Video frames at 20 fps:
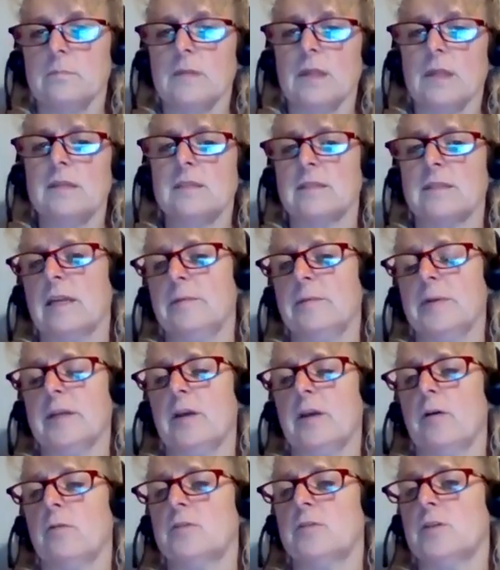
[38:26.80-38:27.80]
assignment
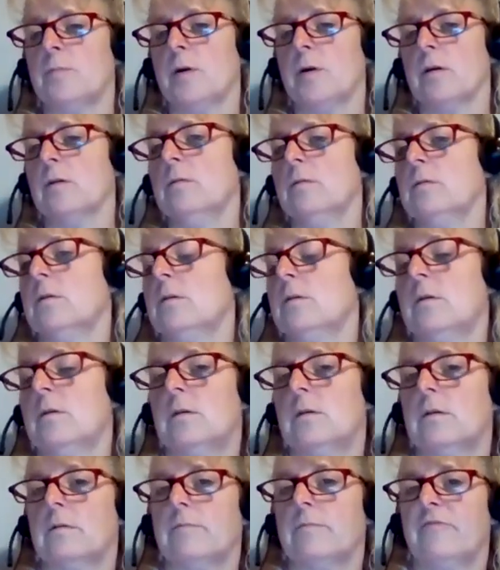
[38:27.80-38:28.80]
code tomorrow.
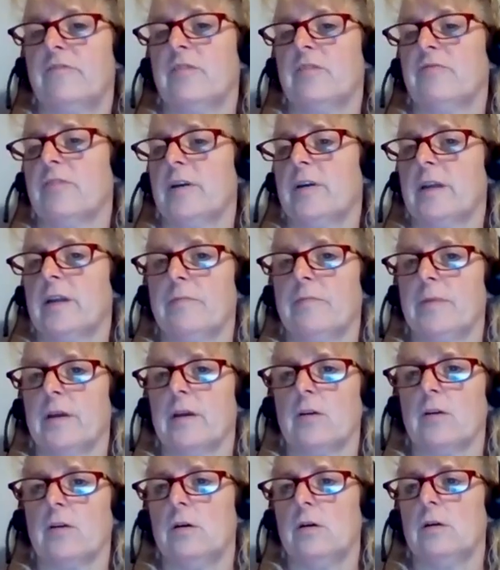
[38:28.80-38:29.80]
Feel free to give me
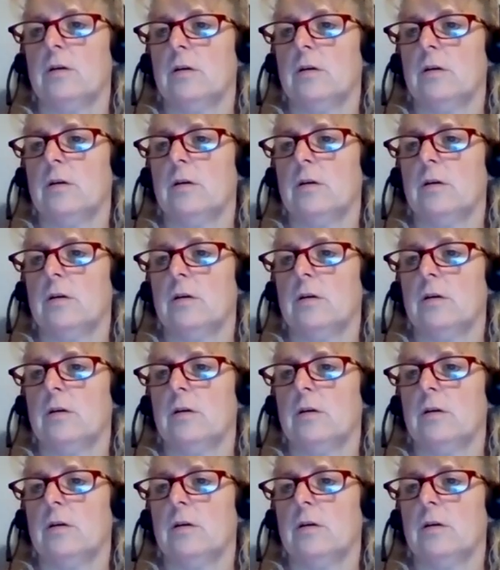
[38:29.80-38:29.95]
a call.